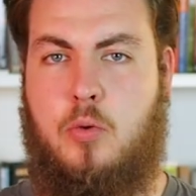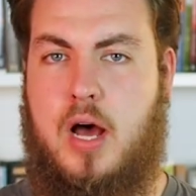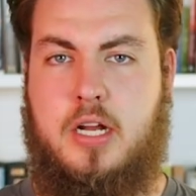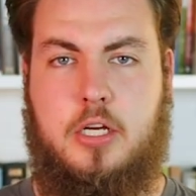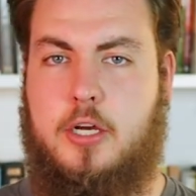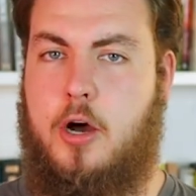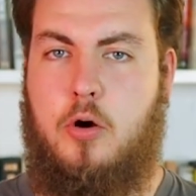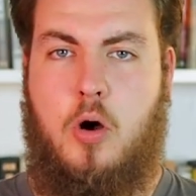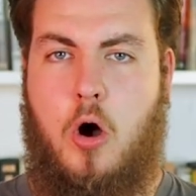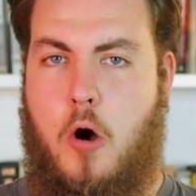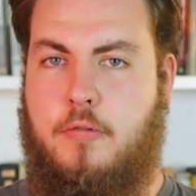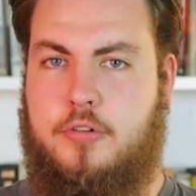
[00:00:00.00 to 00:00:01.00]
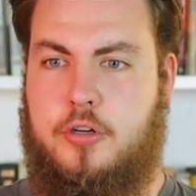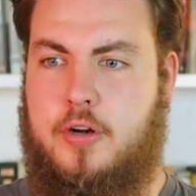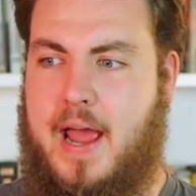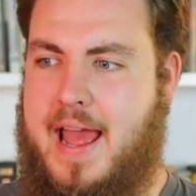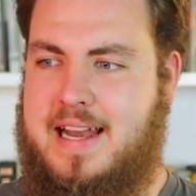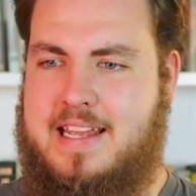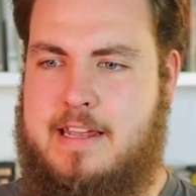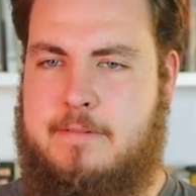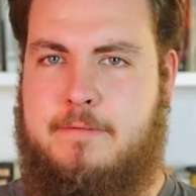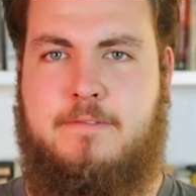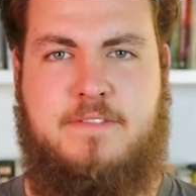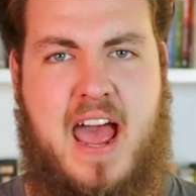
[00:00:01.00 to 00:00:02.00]
you want to go over any
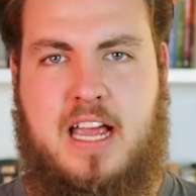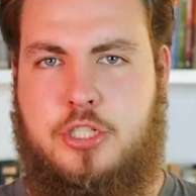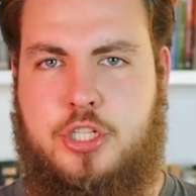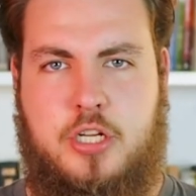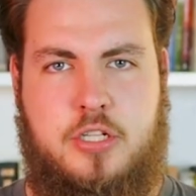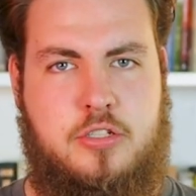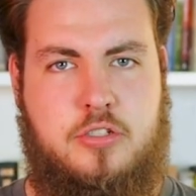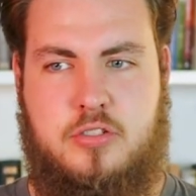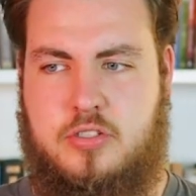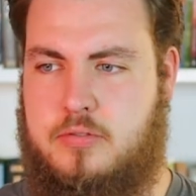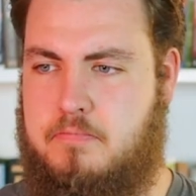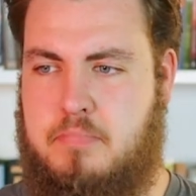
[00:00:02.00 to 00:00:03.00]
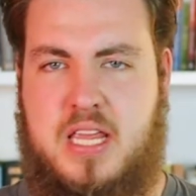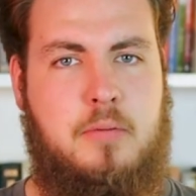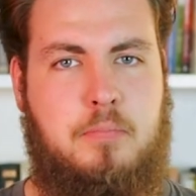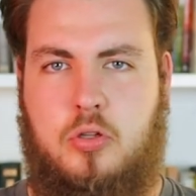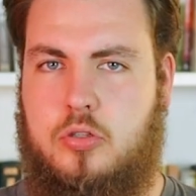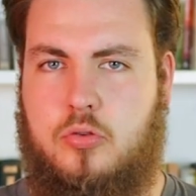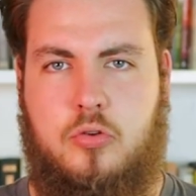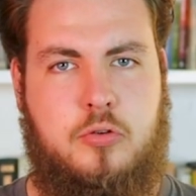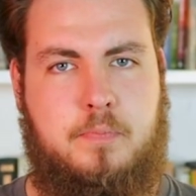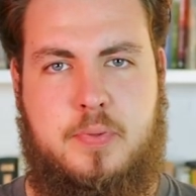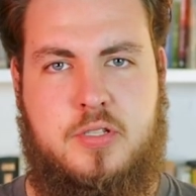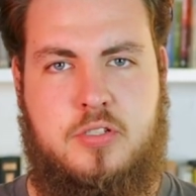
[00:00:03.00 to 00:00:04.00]
factions, people
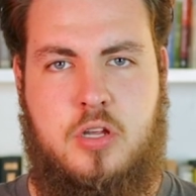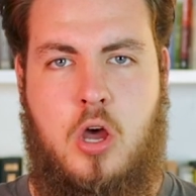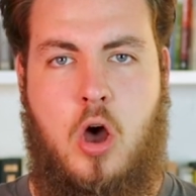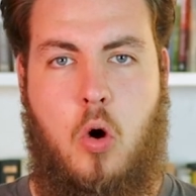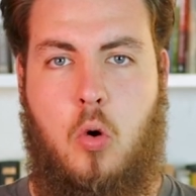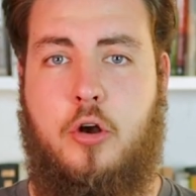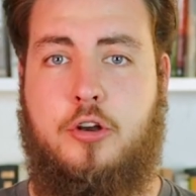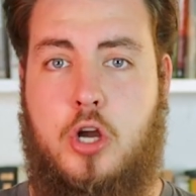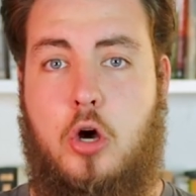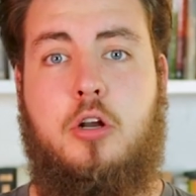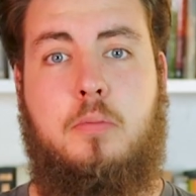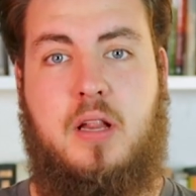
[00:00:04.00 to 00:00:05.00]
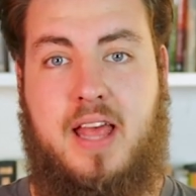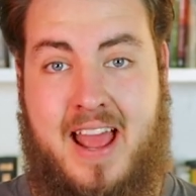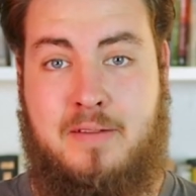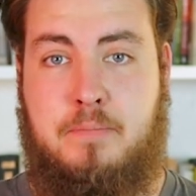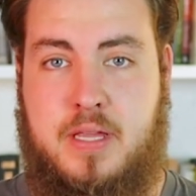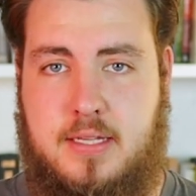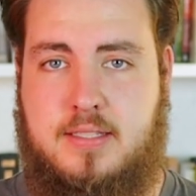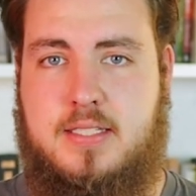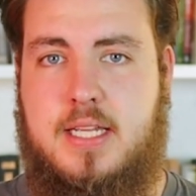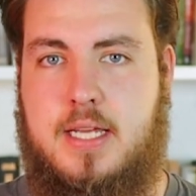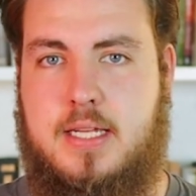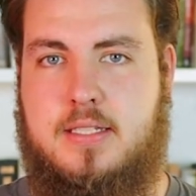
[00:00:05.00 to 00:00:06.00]
groups, or notable
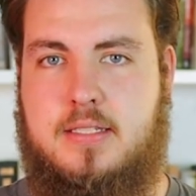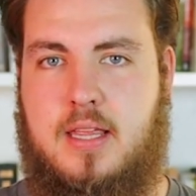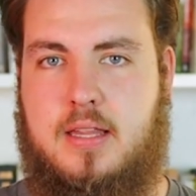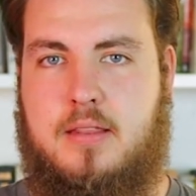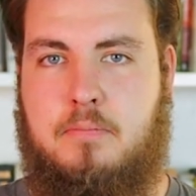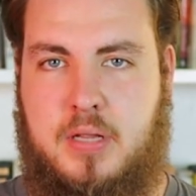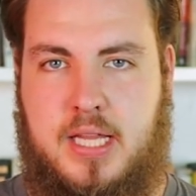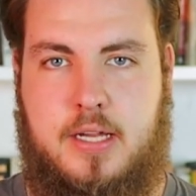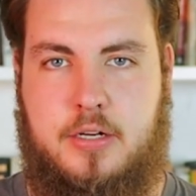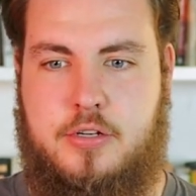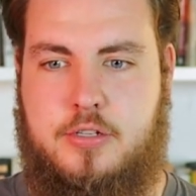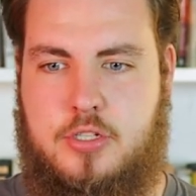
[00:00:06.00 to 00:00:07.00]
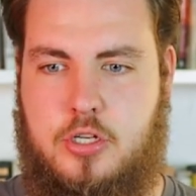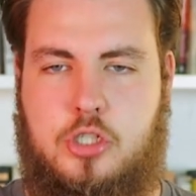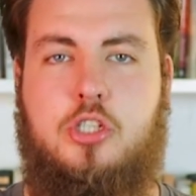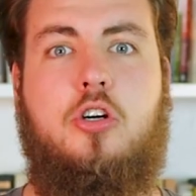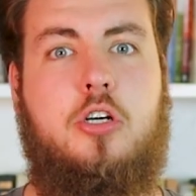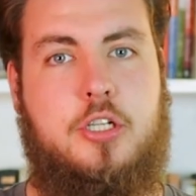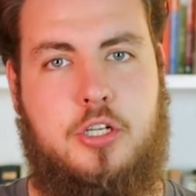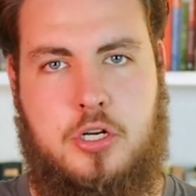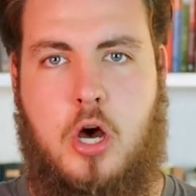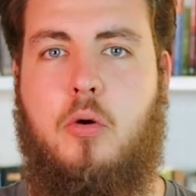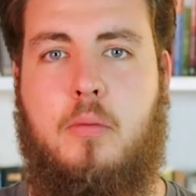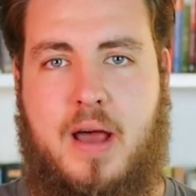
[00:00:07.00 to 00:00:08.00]
NPCs that the players should
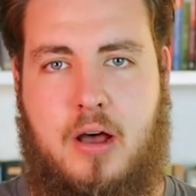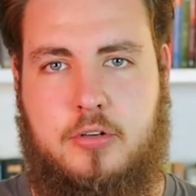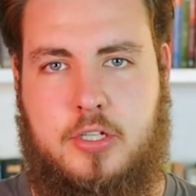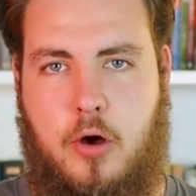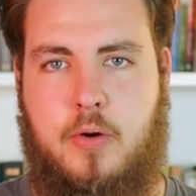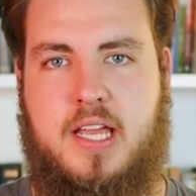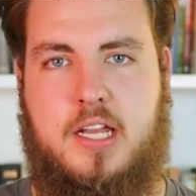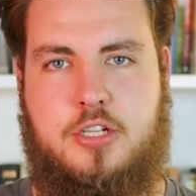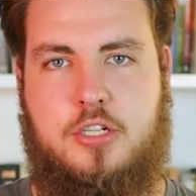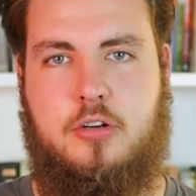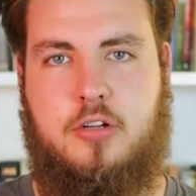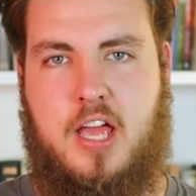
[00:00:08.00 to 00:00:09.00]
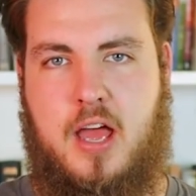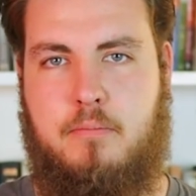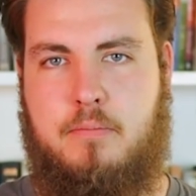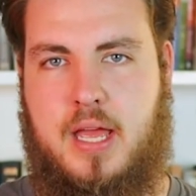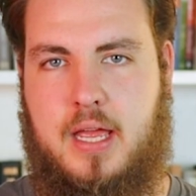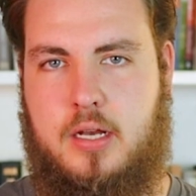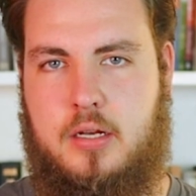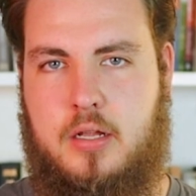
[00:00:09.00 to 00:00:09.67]
know about going into your campaign.